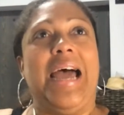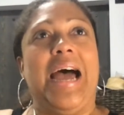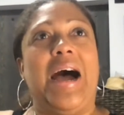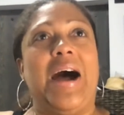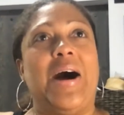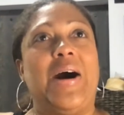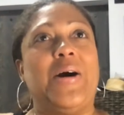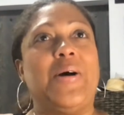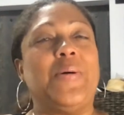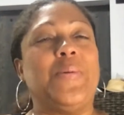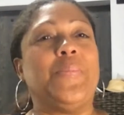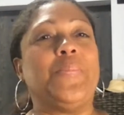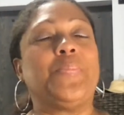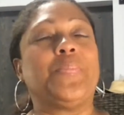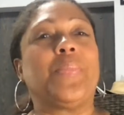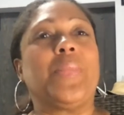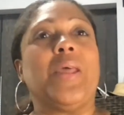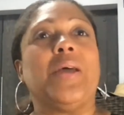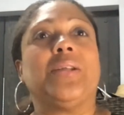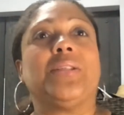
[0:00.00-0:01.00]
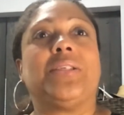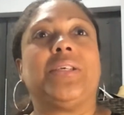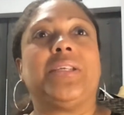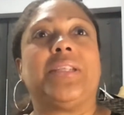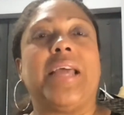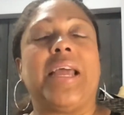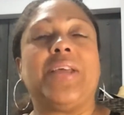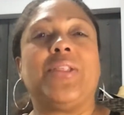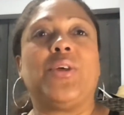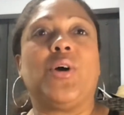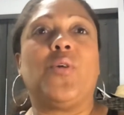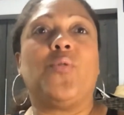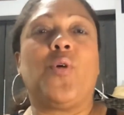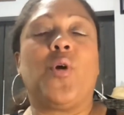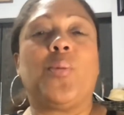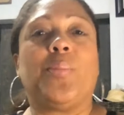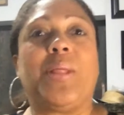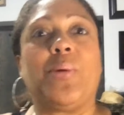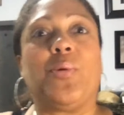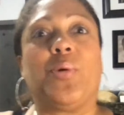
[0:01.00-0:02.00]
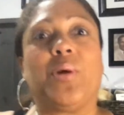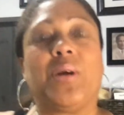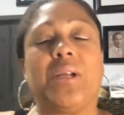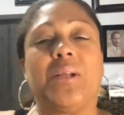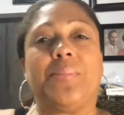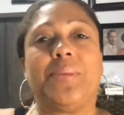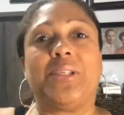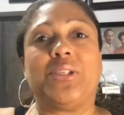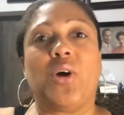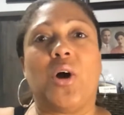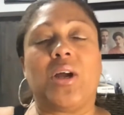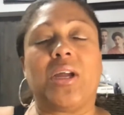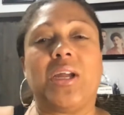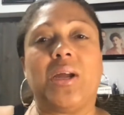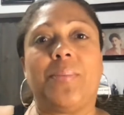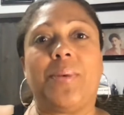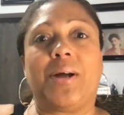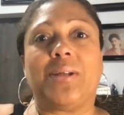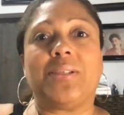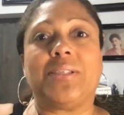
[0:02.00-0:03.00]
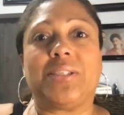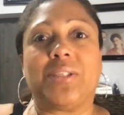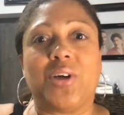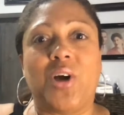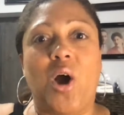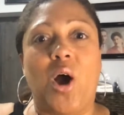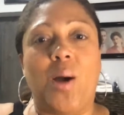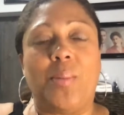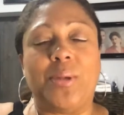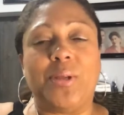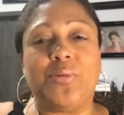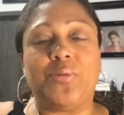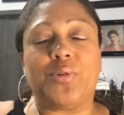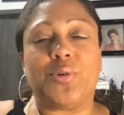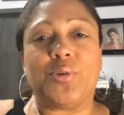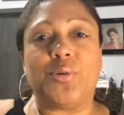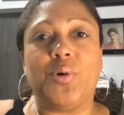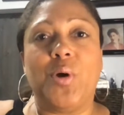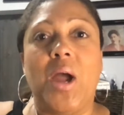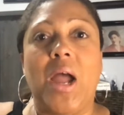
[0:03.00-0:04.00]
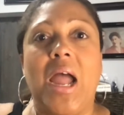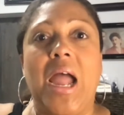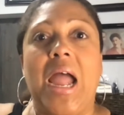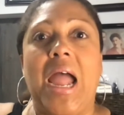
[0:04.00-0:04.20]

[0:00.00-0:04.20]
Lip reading: Um, Today, the herb that we're going to be talking about is the common rue.